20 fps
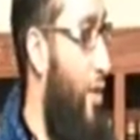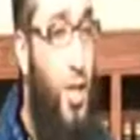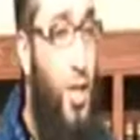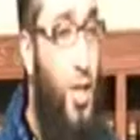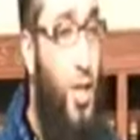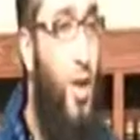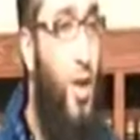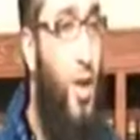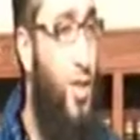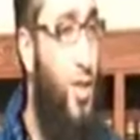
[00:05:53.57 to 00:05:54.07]

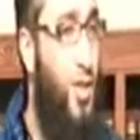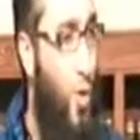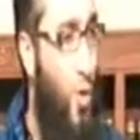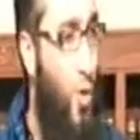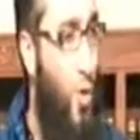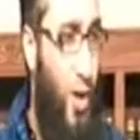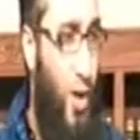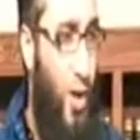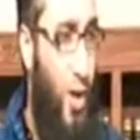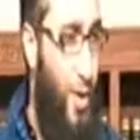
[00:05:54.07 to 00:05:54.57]
Now, this
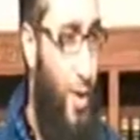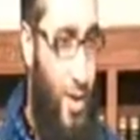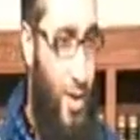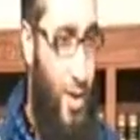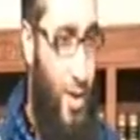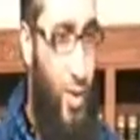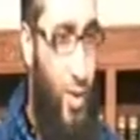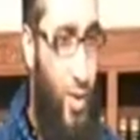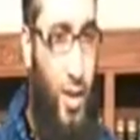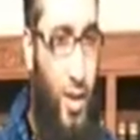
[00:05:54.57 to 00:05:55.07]
person spoke
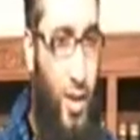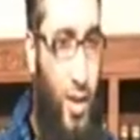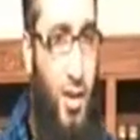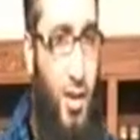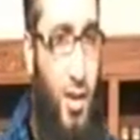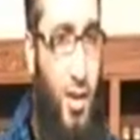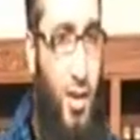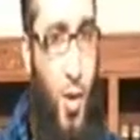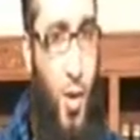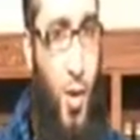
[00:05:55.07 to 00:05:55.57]
Arabic, the
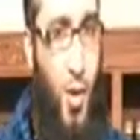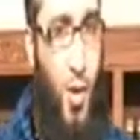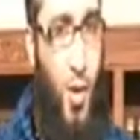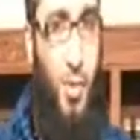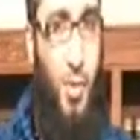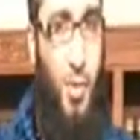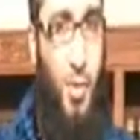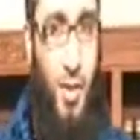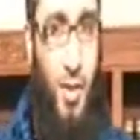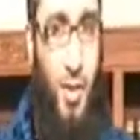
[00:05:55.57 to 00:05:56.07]
Iraqi. He
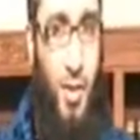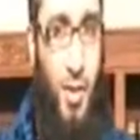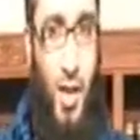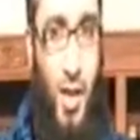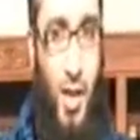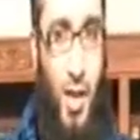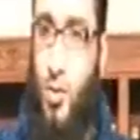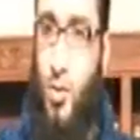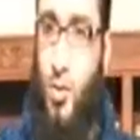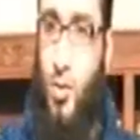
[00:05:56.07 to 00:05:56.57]
spoke Arabic.
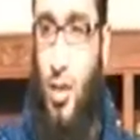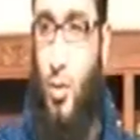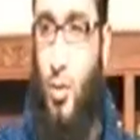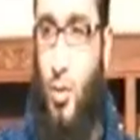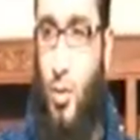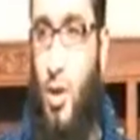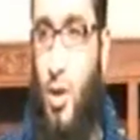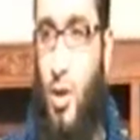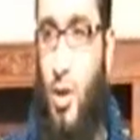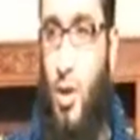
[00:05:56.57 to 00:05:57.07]
He
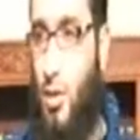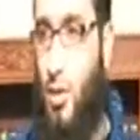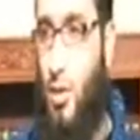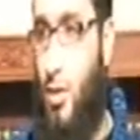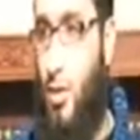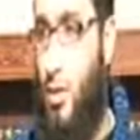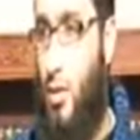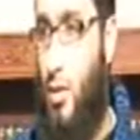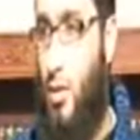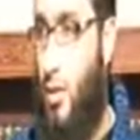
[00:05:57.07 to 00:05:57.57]
could read
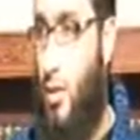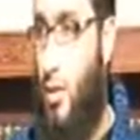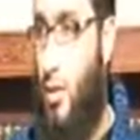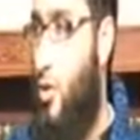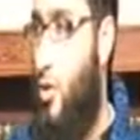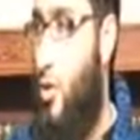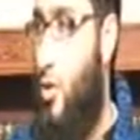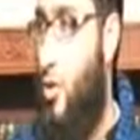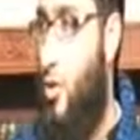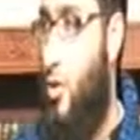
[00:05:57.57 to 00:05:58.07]
Quran.
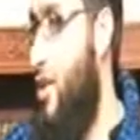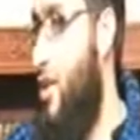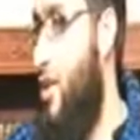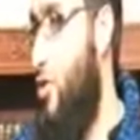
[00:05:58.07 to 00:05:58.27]
He